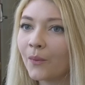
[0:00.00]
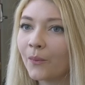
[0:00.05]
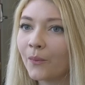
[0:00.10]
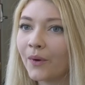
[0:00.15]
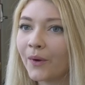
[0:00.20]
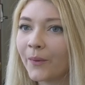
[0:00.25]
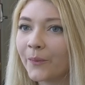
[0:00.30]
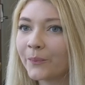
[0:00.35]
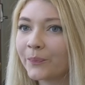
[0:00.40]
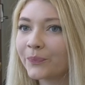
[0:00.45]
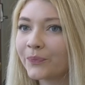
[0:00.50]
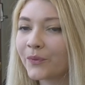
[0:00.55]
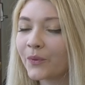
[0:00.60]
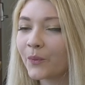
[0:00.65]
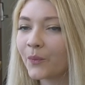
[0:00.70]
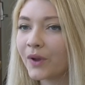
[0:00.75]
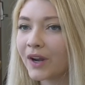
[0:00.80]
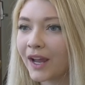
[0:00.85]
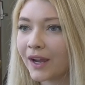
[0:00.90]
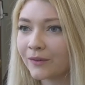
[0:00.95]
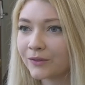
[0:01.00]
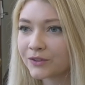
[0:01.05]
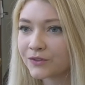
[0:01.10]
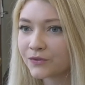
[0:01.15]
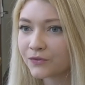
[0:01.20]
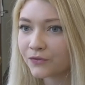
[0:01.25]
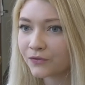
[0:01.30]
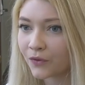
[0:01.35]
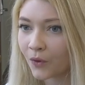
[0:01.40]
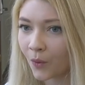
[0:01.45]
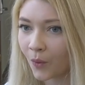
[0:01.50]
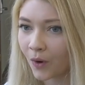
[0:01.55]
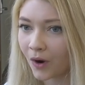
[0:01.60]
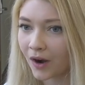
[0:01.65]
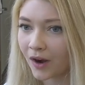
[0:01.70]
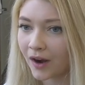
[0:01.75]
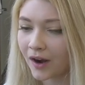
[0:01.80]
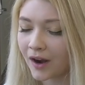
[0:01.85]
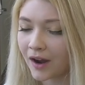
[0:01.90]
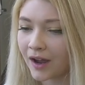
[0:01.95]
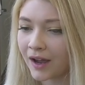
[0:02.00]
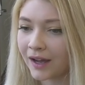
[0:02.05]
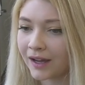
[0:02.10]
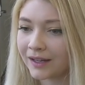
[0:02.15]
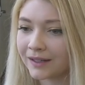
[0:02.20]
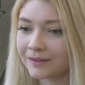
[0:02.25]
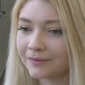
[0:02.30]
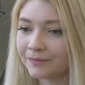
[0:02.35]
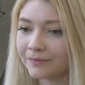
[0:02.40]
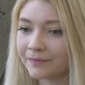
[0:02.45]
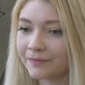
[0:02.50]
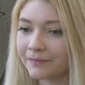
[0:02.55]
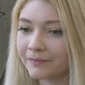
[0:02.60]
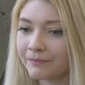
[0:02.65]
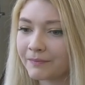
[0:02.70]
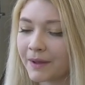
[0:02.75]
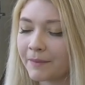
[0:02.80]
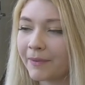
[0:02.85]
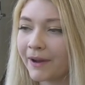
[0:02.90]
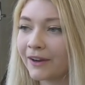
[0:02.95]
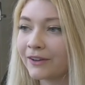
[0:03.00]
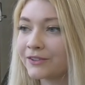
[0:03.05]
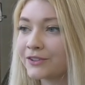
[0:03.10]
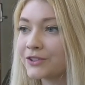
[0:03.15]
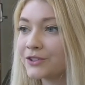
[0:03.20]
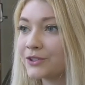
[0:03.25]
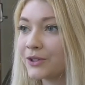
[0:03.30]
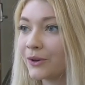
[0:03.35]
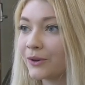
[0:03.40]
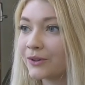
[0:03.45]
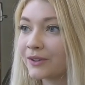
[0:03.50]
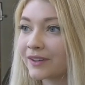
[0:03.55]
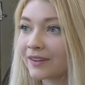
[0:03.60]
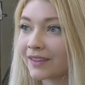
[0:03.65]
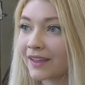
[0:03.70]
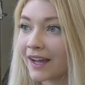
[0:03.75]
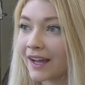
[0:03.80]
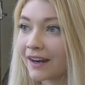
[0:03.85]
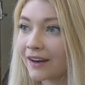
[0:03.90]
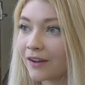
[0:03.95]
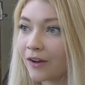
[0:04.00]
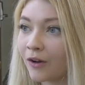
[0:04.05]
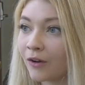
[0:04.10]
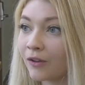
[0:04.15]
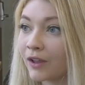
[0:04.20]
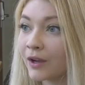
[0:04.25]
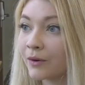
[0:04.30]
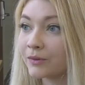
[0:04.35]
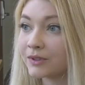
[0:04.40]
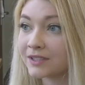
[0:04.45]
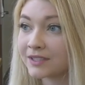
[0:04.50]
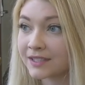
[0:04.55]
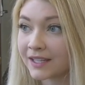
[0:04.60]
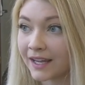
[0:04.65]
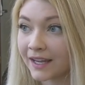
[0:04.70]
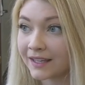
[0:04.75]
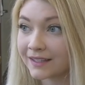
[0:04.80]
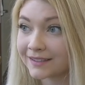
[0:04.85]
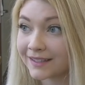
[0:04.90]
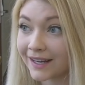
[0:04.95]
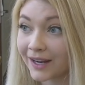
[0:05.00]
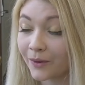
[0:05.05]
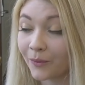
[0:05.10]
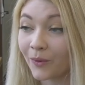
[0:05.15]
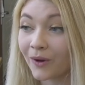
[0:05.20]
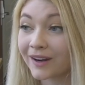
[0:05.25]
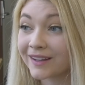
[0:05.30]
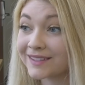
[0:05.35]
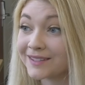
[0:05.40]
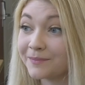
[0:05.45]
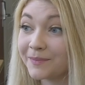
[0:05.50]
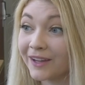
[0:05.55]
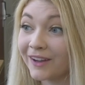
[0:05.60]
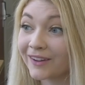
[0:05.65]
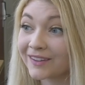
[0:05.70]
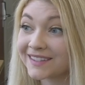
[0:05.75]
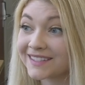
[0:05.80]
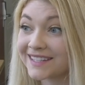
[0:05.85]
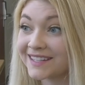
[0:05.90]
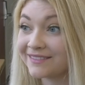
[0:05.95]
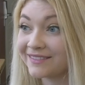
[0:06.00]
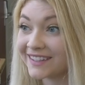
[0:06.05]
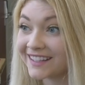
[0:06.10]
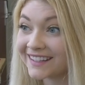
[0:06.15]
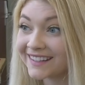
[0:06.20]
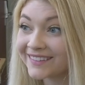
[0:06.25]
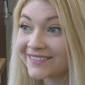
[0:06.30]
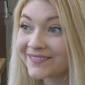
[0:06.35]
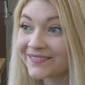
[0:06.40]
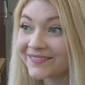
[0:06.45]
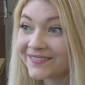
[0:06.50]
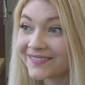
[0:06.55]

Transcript: Well, when I was four, um, my parents joked that all I would say is that I wanted to be on TV.